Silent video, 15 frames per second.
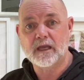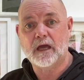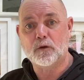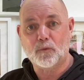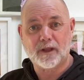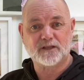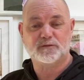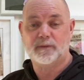And it
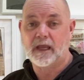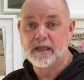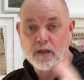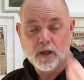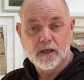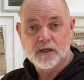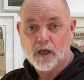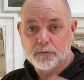will explain,
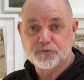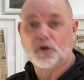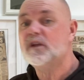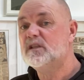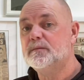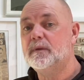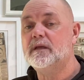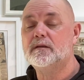I'm sorry
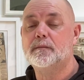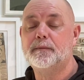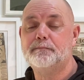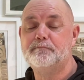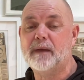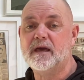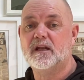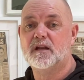to be the
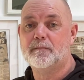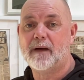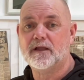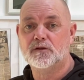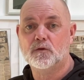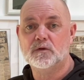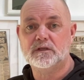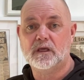bearer of the bad
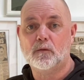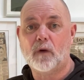news here,